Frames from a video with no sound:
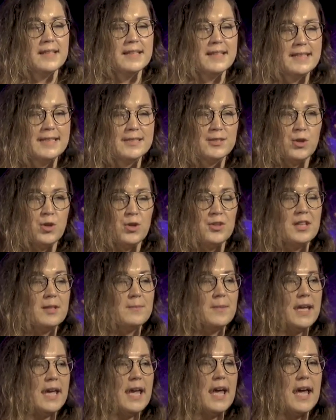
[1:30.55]
He's
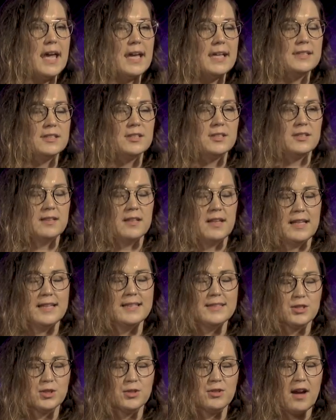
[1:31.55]
holding my head.
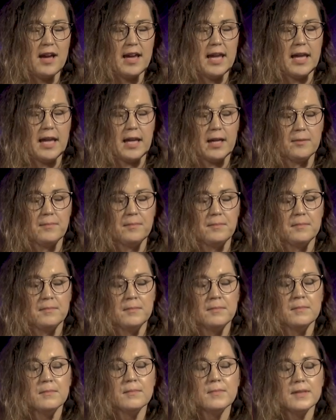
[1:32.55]
He's crying.
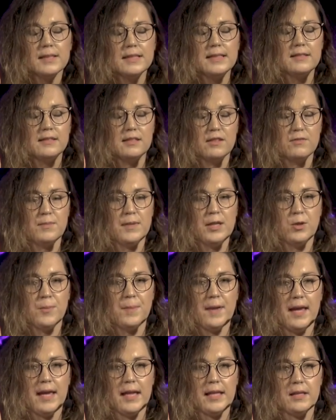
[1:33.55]
Please give me your
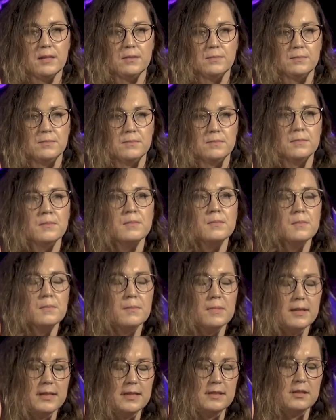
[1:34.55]
pain.
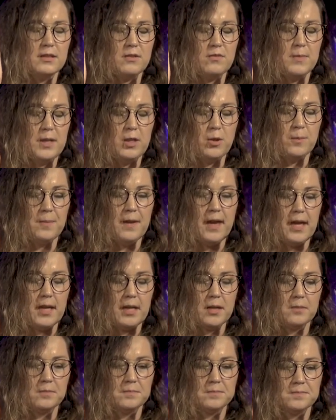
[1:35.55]
Please give me your
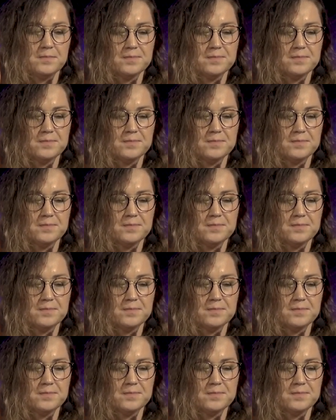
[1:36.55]
pain.